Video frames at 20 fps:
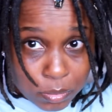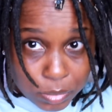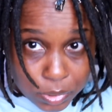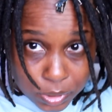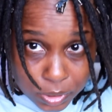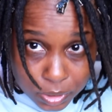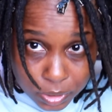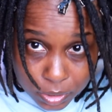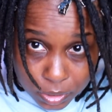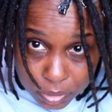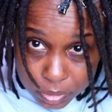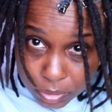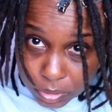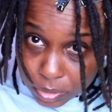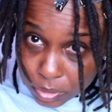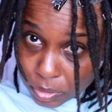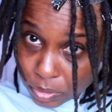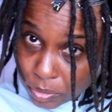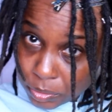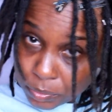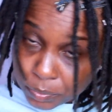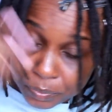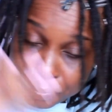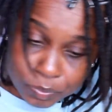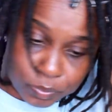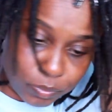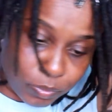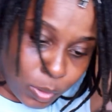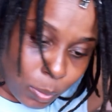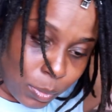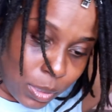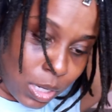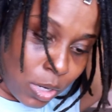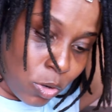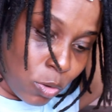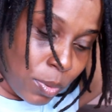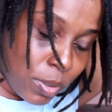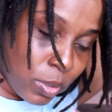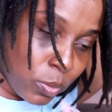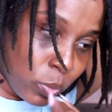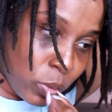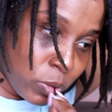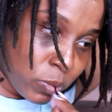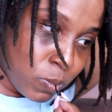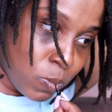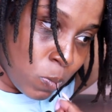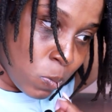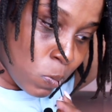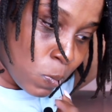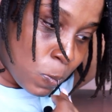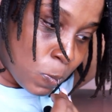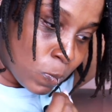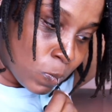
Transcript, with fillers: But yeah, so but I hope everyone